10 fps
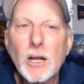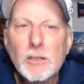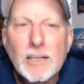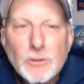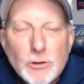
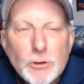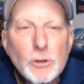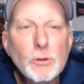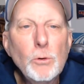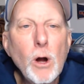Let's
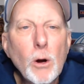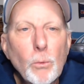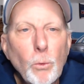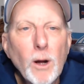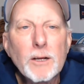do
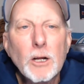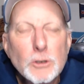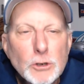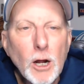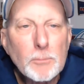what
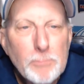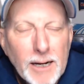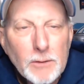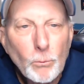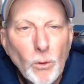Sean
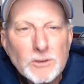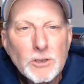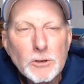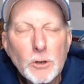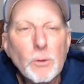Payton wants to
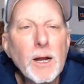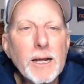do.